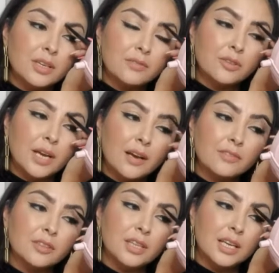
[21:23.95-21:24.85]
If you
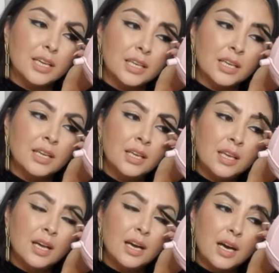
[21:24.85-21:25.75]
have the line,
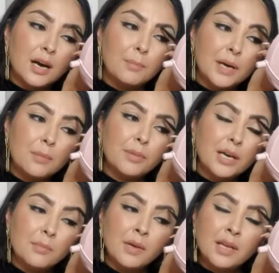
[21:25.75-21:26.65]
up, up,
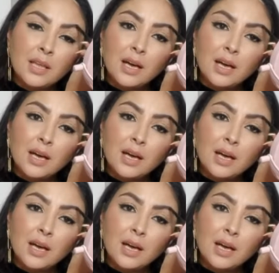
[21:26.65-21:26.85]
up,